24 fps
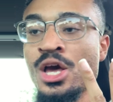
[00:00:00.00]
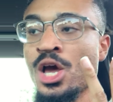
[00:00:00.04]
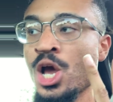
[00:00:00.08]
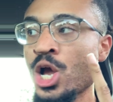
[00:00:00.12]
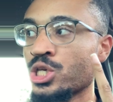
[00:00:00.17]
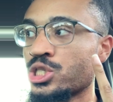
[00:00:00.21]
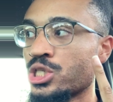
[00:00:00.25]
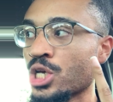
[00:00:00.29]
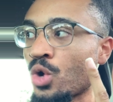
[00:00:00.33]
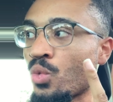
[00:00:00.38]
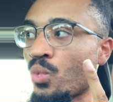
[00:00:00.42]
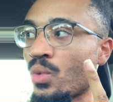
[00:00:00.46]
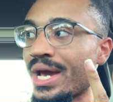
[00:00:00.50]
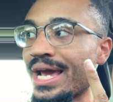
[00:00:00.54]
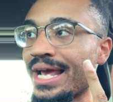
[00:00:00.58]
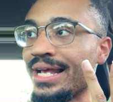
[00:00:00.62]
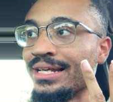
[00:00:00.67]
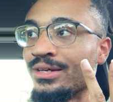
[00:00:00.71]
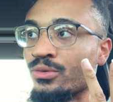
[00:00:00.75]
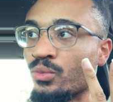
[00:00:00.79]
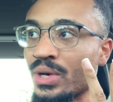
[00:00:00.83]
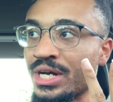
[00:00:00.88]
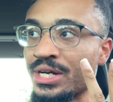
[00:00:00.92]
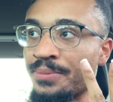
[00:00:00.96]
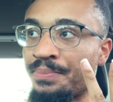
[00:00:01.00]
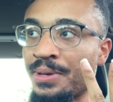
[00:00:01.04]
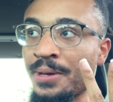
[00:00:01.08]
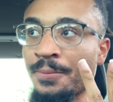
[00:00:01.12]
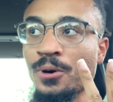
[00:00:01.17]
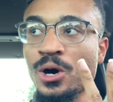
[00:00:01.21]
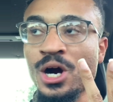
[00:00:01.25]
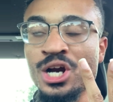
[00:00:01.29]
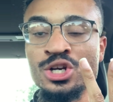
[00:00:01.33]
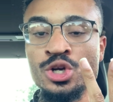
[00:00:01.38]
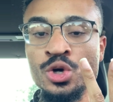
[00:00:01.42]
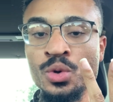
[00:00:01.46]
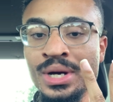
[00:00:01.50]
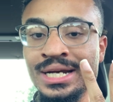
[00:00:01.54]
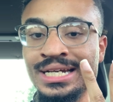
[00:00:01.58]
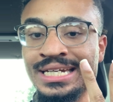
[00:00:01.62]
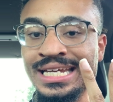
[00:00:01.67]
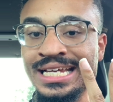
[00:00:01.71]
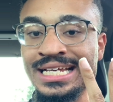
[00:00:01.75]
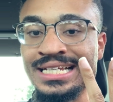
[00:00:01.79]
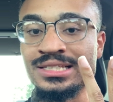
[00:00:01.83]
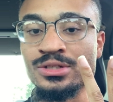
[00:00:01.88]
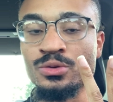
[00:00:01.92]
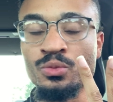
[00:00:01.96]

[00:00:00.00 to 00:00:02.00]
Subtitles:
So when people are doing things